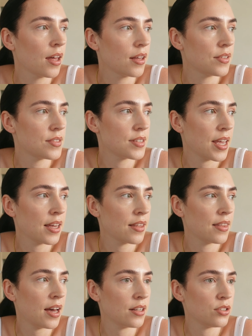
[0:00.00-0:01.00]
is
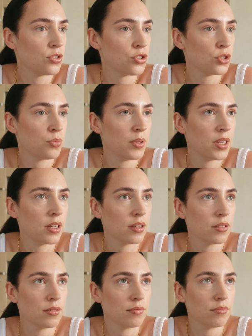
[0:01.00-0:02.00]
saying that you should be
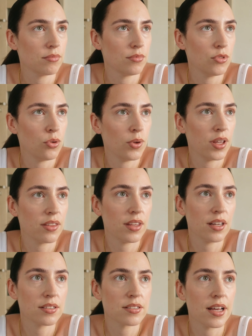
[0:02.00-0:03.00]
doing
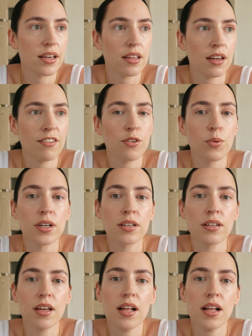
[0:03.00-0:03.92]
things like everyone